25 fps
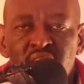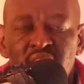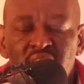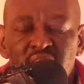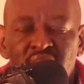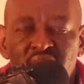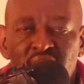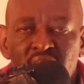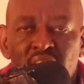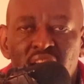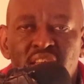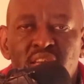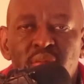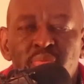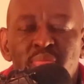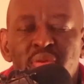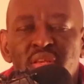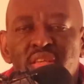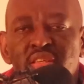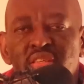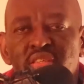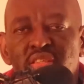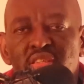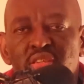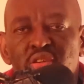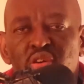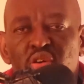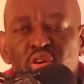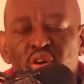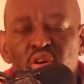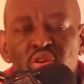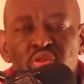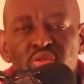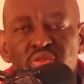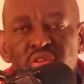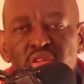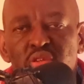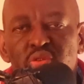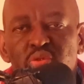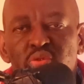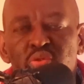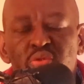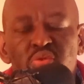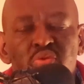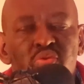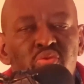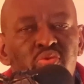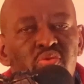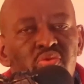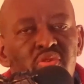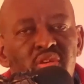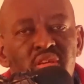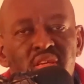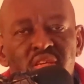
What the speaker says: And that means all you need to do